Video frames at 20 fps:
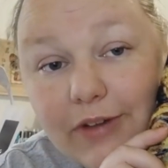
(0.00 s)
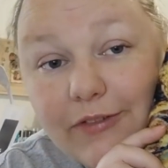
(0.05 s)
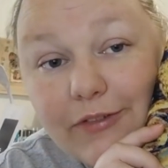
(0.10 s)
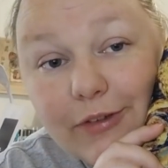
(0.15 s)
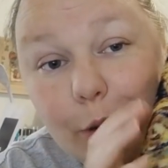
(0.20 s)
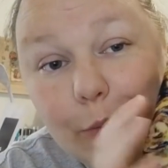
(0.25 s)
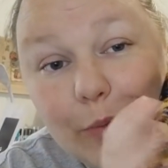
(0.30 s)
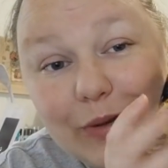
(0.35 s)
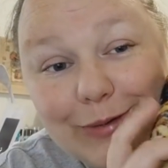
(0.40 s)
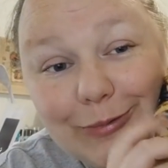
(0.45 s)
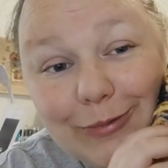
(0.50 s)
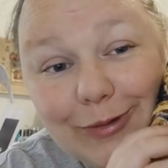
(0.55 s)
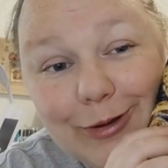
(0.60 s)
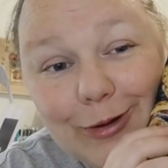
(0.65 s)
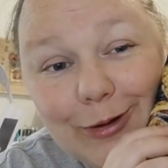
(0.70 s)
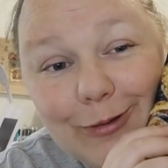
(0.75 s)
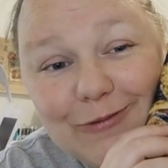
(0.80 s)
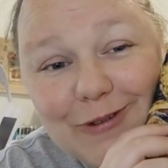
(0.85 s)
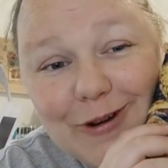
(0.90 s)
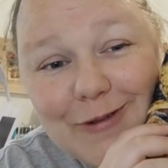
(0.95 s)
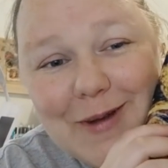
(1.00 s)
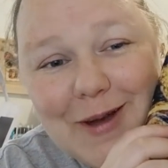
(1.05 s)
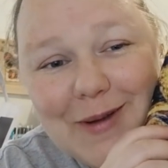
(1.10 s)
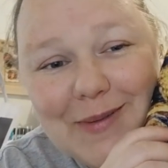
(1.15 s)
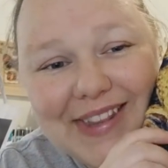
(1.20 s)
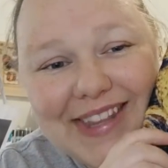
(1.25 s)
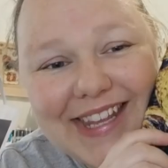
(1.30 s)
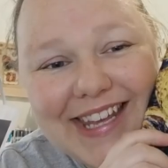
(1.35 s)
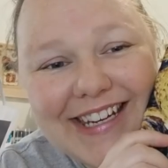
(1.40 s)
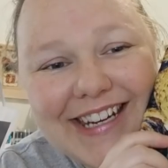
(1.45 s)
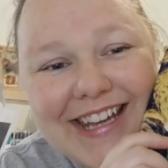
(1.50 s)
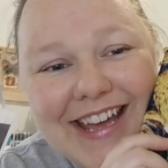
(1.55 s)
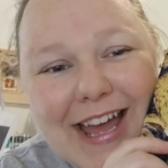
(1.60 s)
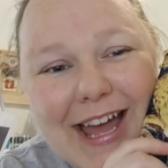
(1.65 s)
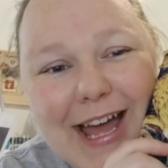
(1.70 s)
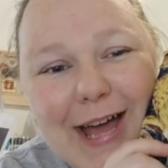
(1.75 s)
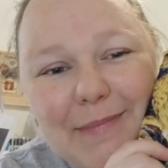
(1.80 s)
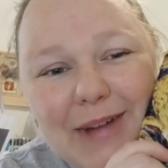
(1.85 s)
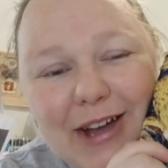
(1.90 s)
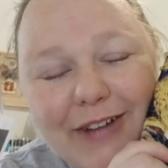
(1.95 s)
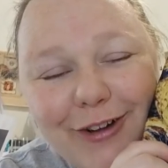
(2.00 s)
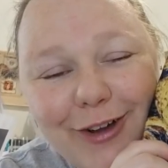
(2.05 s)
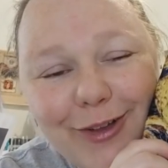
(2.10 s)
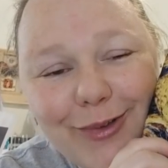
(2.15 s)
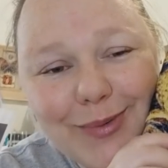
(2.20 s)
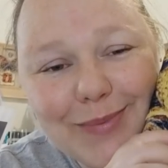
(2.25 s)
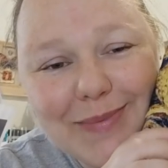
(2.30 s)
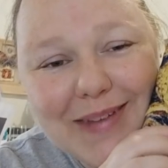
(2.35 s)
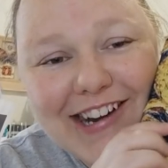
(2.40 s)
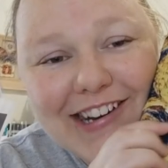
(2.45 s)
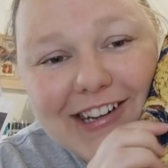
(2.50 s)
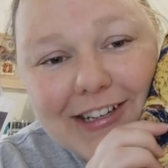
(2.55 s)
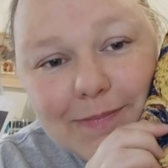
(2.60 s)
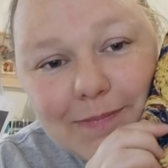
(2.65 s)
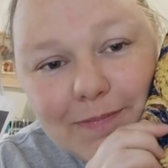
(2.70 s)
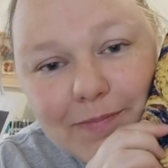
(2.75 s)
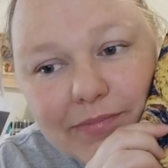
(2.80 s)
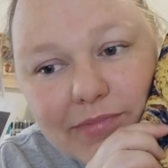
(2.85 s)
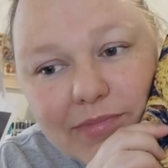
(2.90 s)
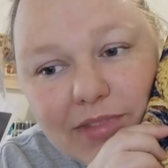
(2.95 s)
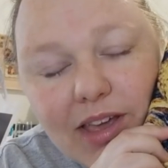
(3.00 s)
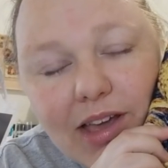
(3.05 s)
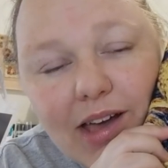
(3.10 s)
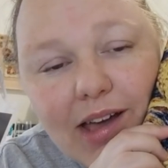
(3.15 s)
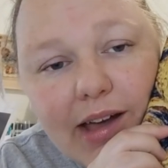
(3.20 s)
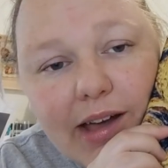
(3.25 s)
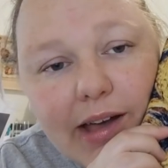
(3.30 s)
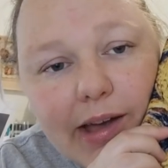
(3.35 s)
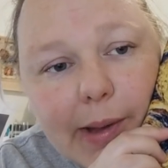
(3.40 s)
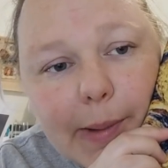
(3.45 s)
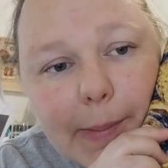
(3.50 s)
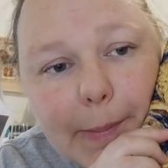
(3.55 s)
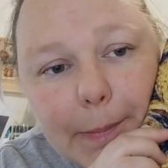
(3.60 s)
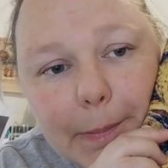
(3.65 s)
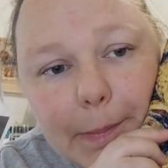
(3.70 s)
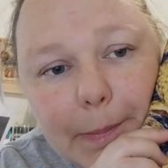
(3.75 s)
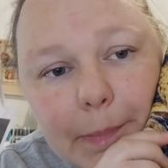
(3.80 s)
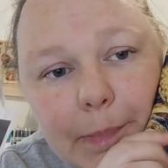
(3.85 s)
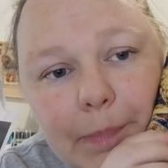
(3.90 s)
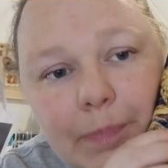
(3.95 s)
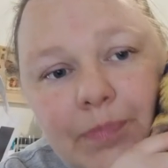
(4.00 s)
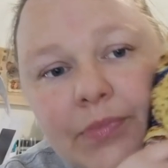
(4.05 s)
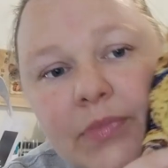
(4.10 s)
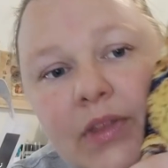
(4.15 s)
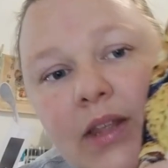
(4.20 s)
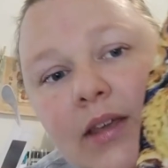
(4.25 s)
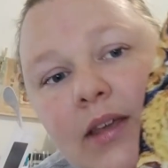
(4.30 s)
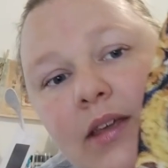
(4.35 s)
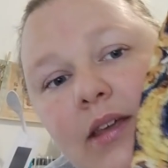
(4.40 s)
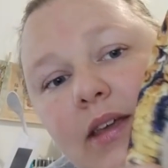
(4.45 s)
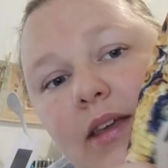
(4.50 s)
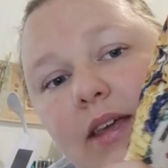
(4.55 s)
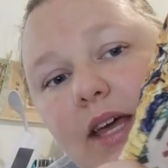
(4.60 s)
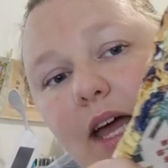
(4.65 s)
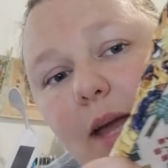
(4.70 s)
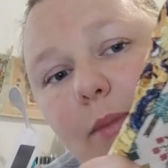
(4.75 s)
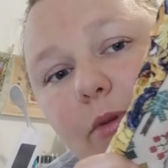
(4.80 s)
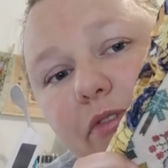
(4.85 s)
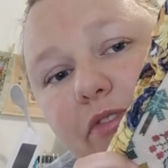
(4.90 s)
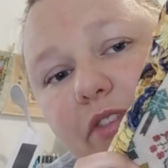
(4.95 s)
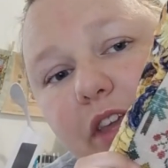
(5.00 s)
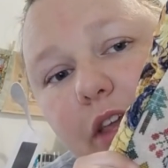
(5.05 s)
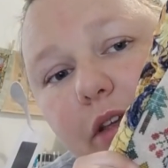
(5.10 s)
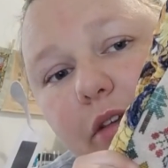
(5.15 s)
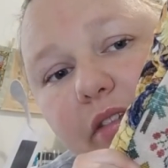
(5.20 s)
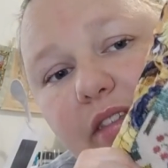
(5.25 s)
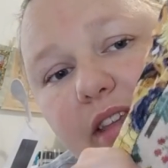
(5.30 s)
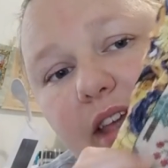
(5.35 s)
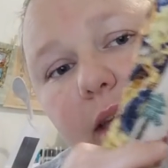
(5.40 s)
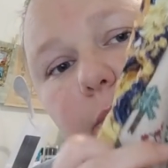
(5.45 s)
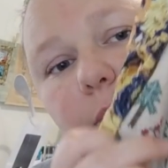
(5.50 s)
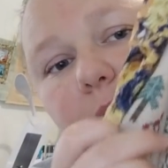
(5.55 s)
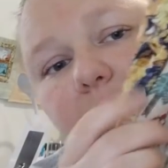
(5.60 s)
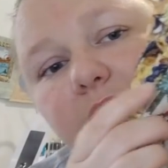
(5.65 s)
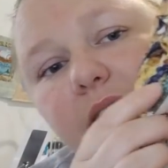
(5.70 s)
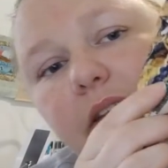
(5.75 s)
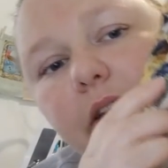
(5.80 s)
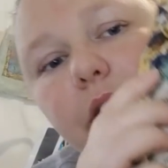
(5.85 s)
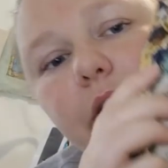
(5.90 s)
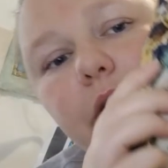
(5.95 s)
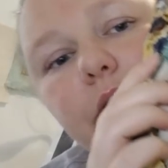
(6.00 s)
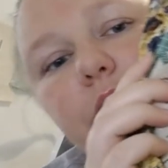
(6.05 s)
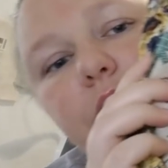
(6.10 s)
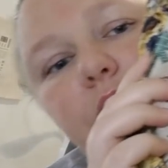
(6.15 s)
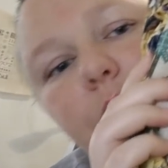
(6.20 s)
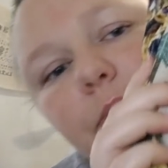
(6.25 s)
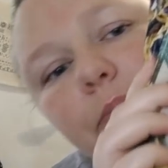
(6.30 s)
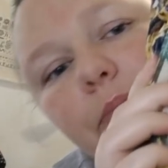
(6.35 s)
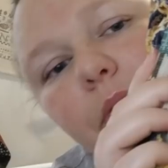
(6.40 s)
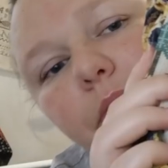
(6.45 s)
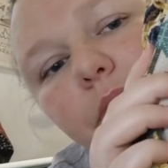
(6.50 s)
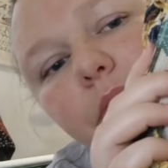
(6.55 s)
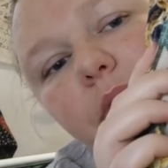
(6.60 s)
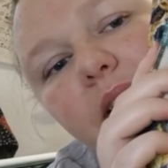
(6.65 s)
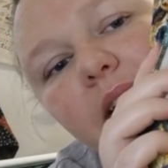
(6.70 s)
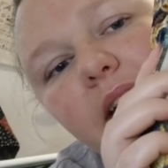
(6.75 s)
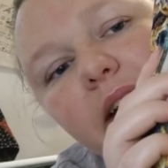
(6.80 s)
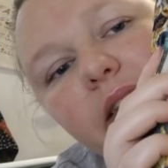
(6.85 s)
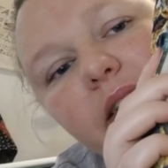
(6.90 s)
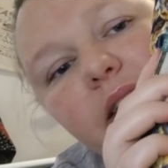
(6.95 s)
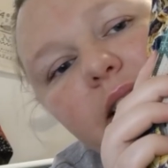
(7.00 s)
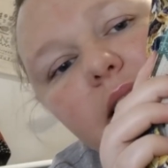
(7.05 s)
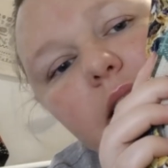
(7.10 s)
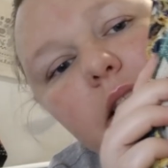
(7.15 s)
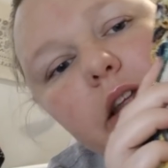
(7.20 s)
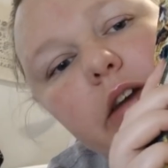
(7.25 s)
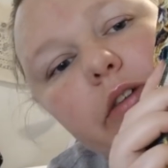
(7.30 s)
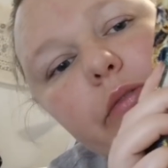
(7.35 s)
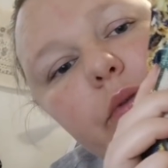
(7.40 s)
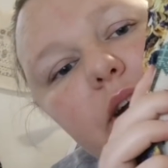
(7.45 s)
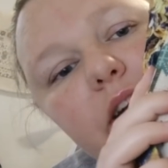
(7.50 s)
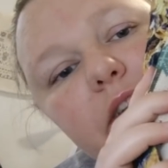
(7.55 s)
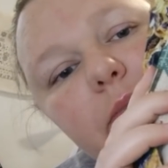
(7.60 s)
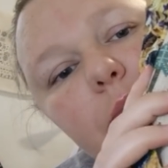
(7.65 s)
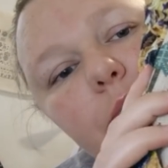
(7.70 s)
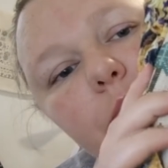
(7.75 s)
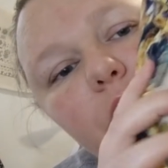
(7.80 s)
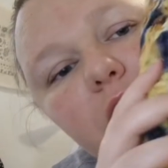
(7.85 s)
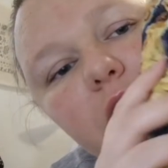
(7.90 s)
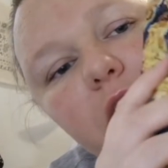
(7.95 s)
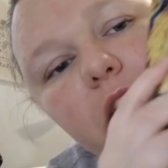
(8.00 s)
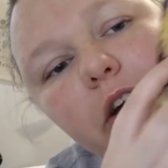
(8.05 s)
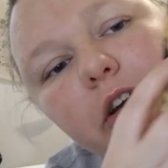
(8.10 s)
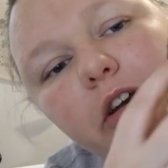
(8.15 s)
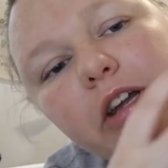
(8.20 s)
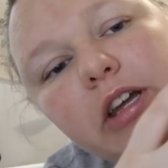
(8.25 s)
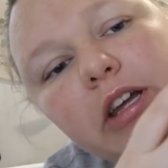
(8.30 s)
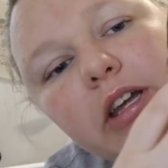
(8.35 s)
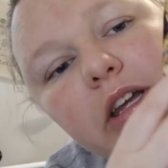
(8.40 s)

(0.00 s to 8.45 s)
I forgot what it was called for a moment then, by Rosewood Manor. Um, I moved the Q snap, so you probably can't see a lot of what I've been working on.